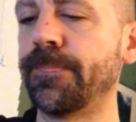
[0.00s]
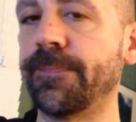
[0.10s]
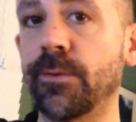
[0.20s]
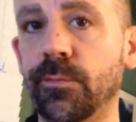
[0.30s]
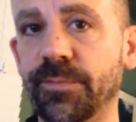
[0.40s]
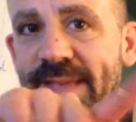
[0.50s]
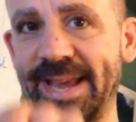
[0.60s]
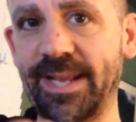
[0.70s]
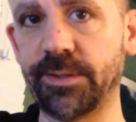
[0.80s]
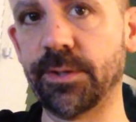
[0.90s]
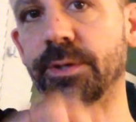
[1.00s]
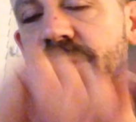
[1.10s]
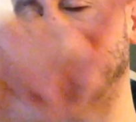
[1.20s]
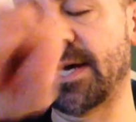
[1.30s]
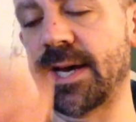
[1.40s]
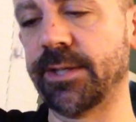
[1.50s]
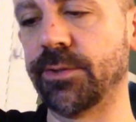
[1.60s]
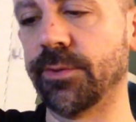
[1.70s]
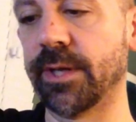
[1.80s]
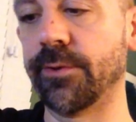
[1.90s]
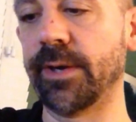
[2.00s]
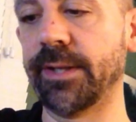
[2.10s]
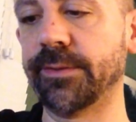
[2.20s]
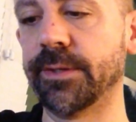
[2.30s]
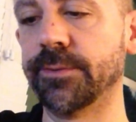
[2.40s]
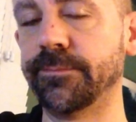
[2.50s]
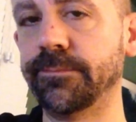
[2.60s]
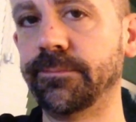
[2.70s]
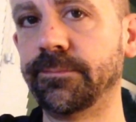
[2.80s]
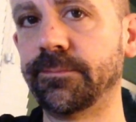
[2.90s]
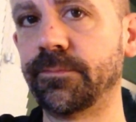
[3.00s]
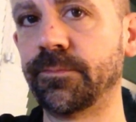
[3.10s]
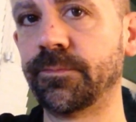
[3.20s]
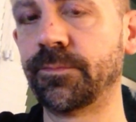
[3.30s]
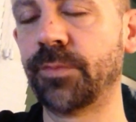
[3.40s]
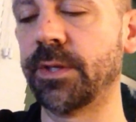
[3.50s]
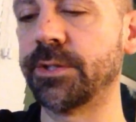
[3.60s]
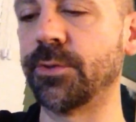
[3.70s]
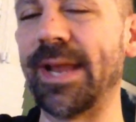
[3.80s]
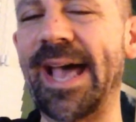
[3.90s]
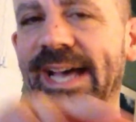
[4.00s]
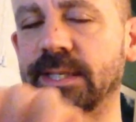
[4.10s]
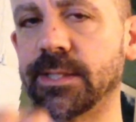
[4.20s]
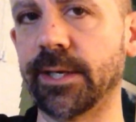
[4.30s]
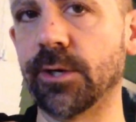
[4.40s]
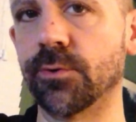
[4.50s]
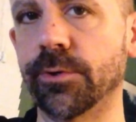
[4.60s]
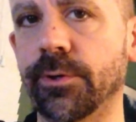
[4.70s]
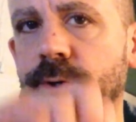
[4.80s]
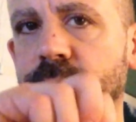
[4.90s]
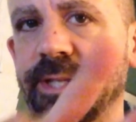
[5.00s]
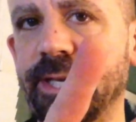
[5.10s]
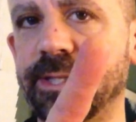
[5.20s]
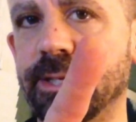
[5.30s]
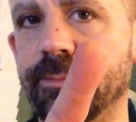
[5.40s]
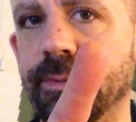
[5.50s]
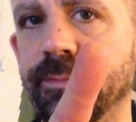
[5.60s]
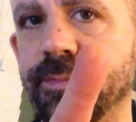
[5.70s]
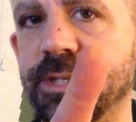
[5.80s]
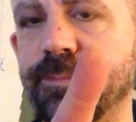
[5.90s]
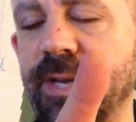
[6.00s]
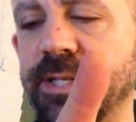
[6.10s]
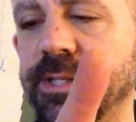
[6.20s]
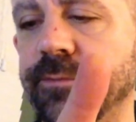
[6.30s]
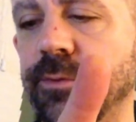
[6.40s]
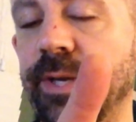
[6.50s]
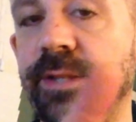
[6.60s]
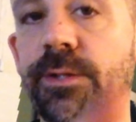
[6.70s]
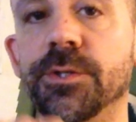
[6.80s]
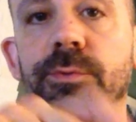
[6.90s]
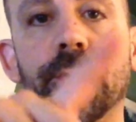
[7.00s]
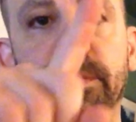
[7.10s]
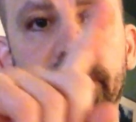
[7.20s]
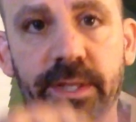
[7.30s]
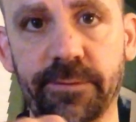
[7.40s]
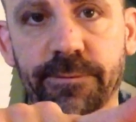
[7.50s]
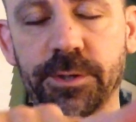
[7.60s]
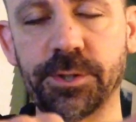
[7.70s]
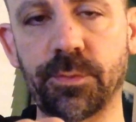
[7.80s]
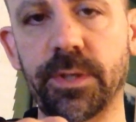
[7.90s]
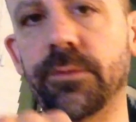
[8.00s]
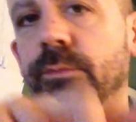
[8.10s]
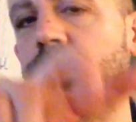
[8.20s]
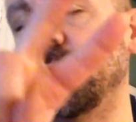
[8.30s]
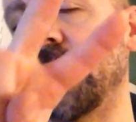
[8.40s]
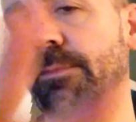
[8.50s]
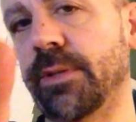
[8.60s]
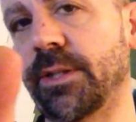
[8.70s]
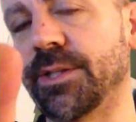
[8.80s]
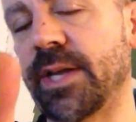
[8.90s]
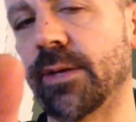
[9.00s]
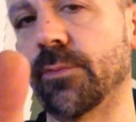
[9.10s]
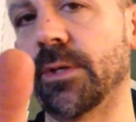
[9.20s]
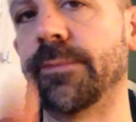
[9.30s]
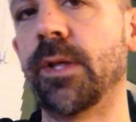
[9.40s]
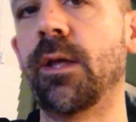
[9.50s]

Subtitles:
Then that eighth note is tied to another eighth note, so it acts like a quarter note. It takes up the space of 2 eighth notes. We only play the first one, we do not play the second one.